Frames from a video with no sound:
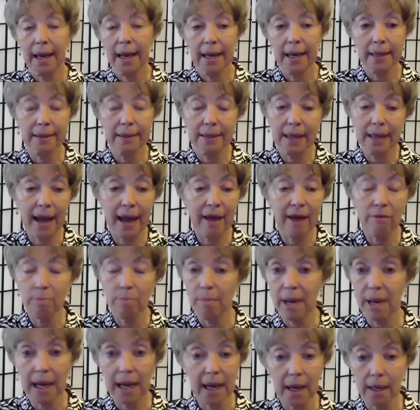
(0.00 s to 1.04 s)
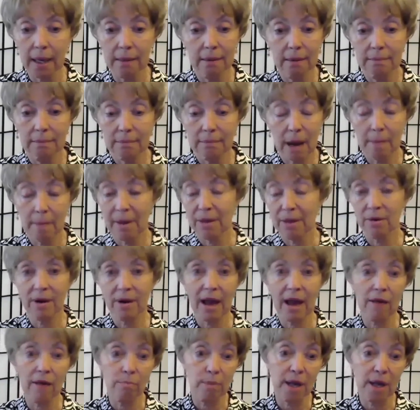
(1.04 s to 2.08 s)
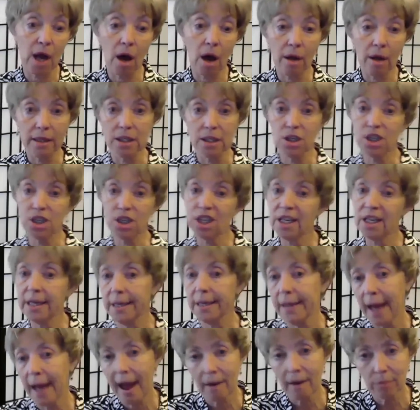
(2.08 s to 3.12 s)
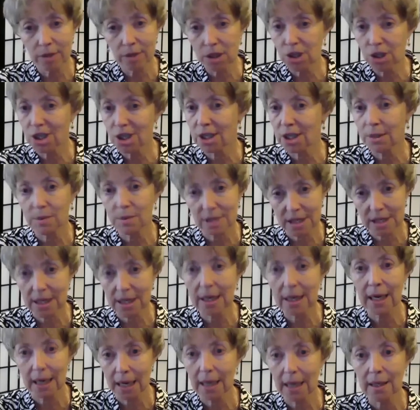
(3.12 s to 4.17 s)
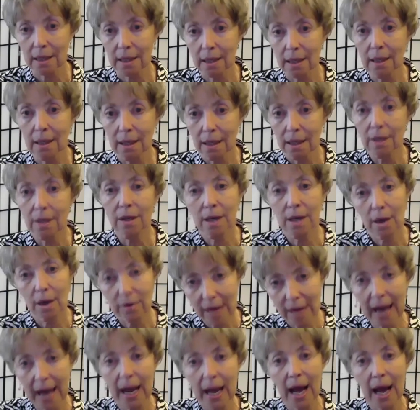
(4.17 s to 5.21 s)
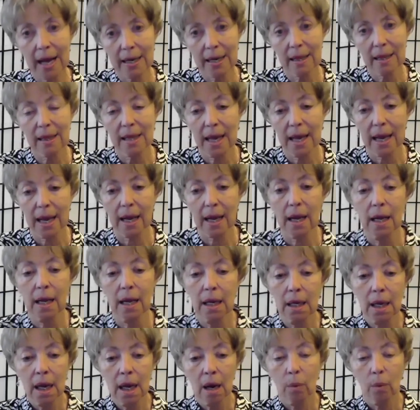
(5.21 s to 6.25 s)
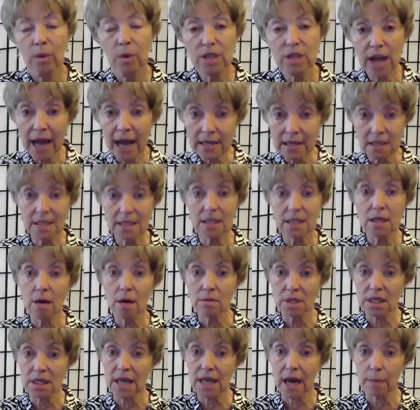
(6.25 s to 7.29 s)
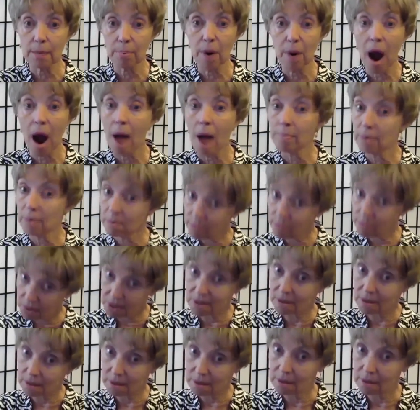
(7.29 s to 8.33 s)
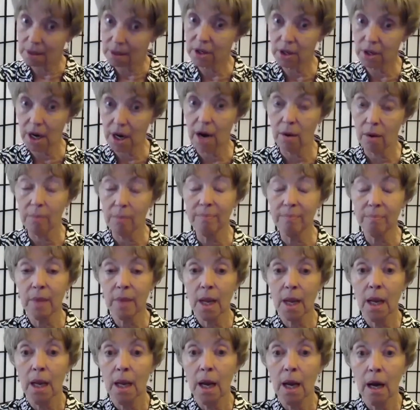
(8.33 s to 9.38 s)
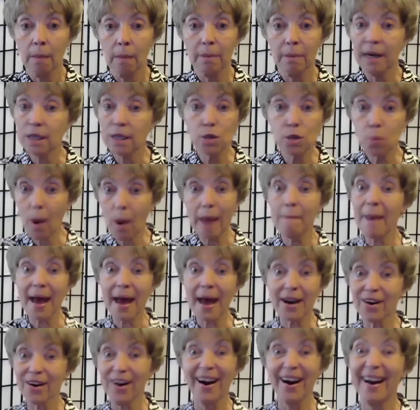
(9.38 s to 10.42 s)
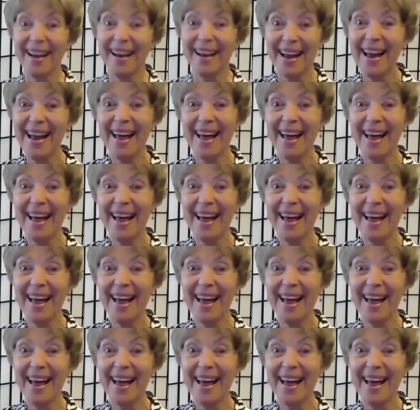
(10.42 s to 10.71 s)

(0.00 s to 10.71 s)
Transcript: and gave me my mother gave me all that she didn't have when she was a kid. You know that kind of thing, which has its own set of problems. You know, but it's way better